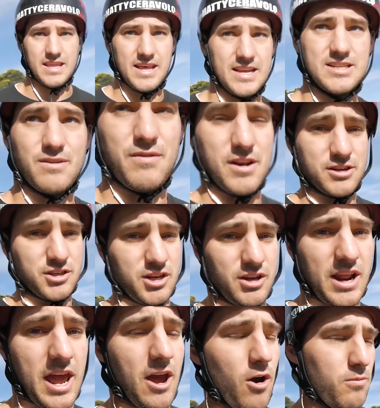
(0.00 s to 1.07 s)
and that is eventually
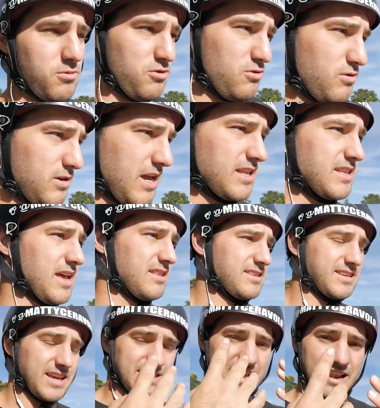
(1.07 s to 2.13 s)
going to help you get
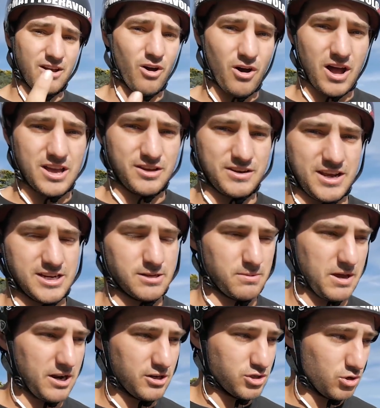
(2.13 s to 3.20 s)
that height you need to be
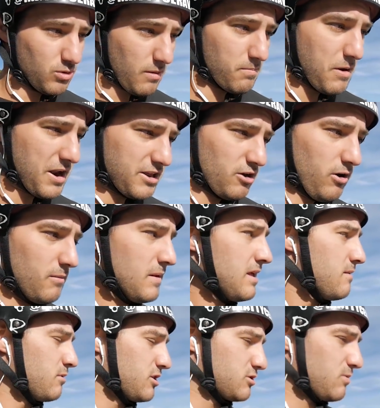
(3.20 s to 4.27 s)
able to do a bunny hop.
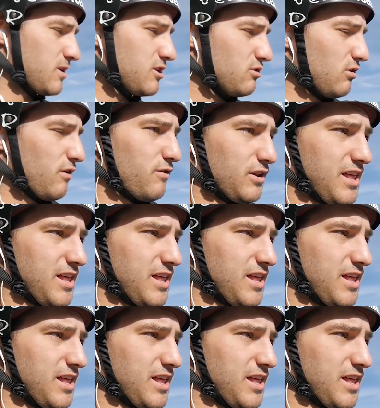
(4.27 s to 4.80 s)
Because when you do off a